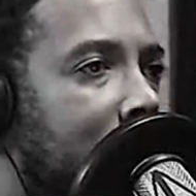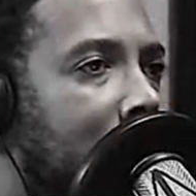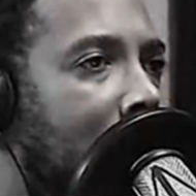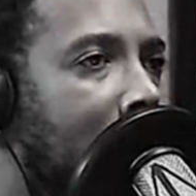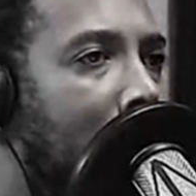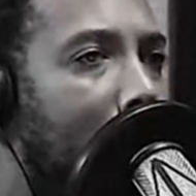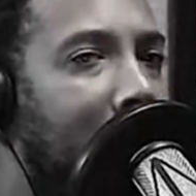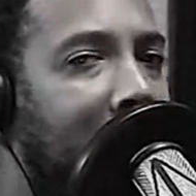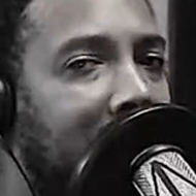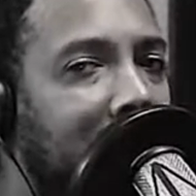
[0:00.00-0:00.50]

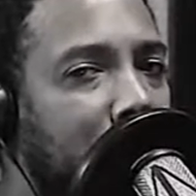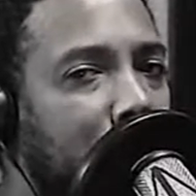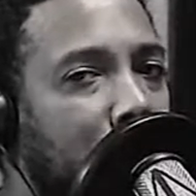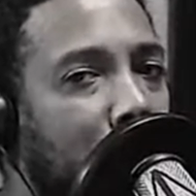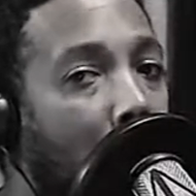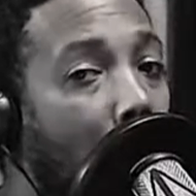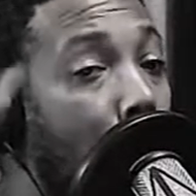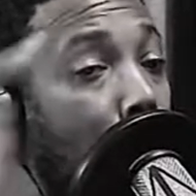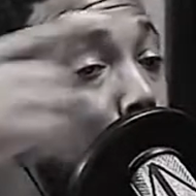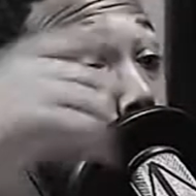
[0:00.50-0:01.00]
Because
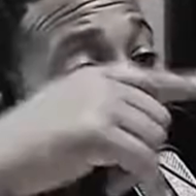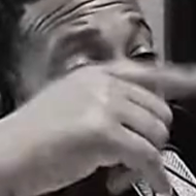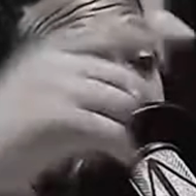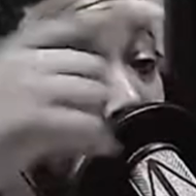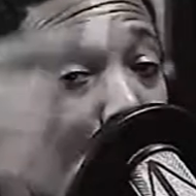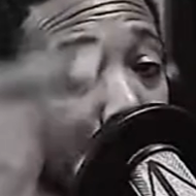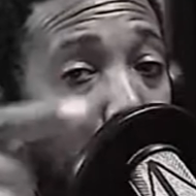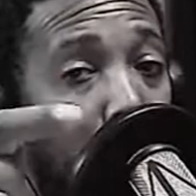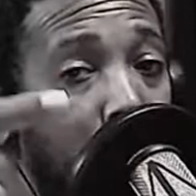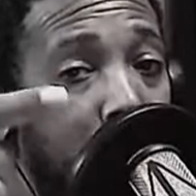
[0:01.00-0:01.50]
those white
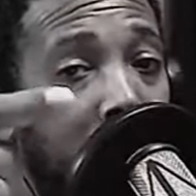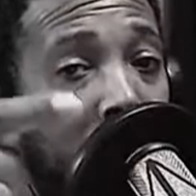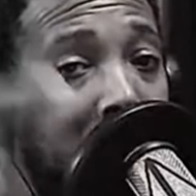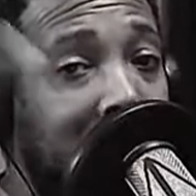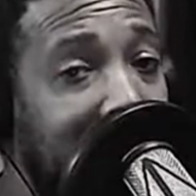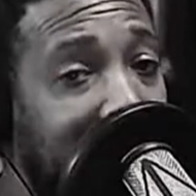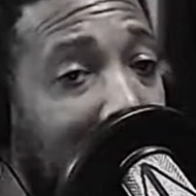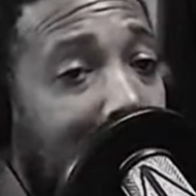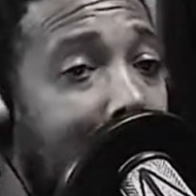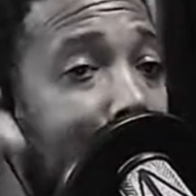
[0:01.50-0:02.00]
folk, the
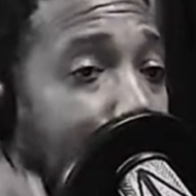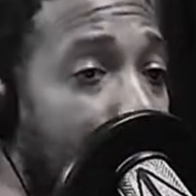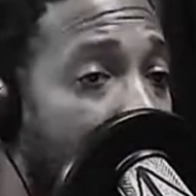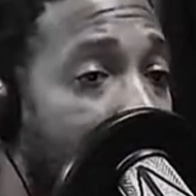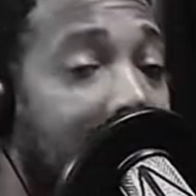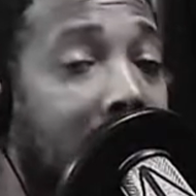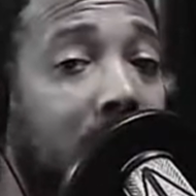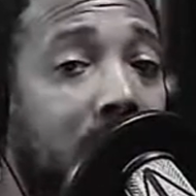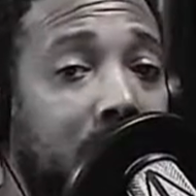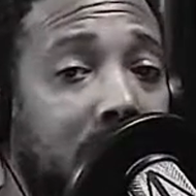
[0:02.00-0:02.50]
John
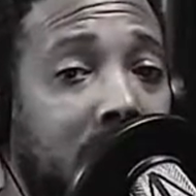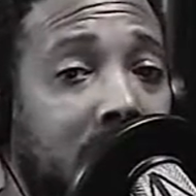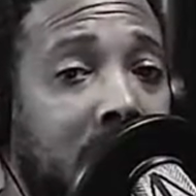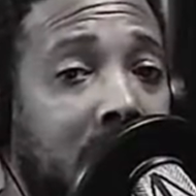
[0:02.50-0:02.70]
Browns,